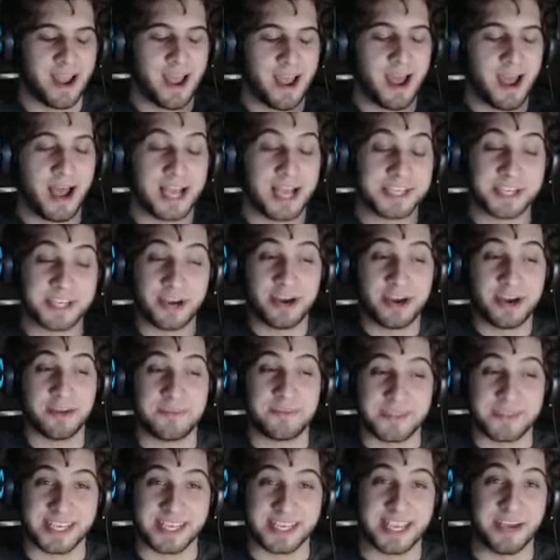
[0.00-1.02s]
I started up
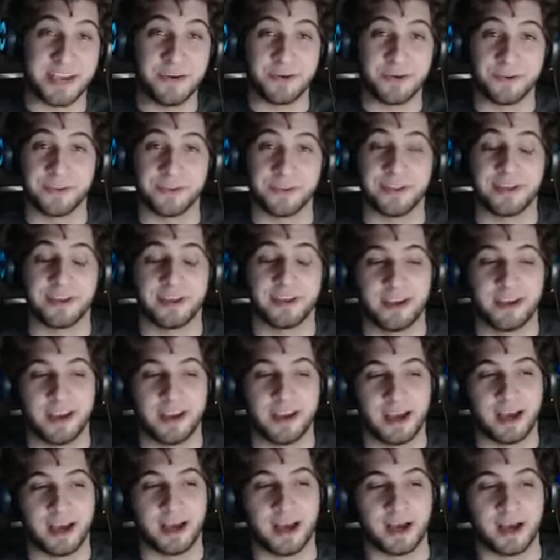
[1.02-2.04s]
this guild
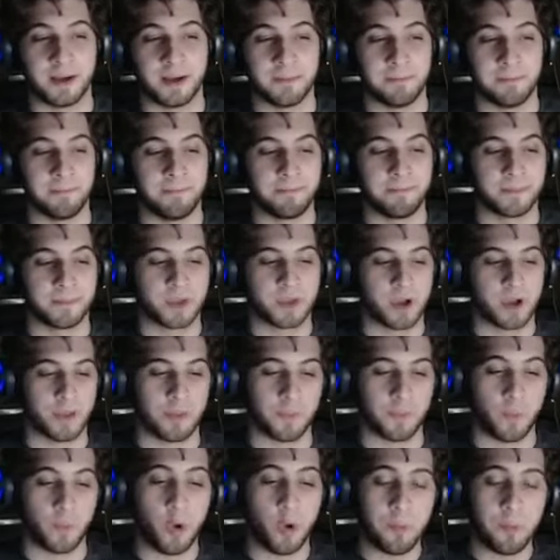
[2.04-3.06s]
called the
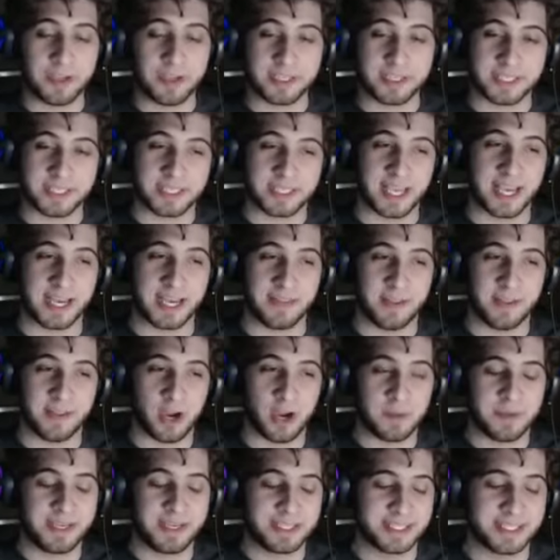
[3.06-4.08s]
Roleplay Society, the
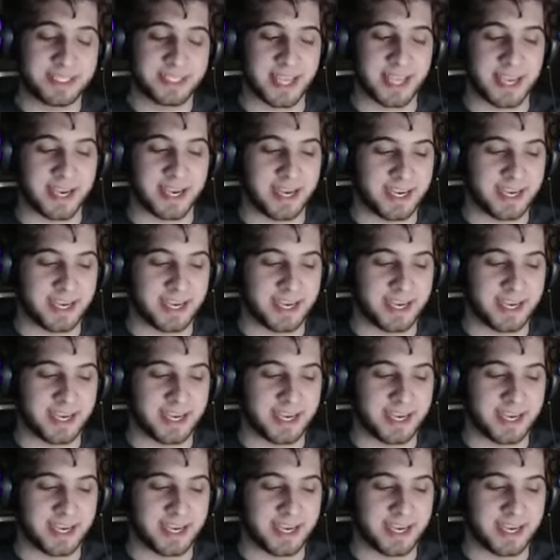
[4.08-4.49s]
RP Society.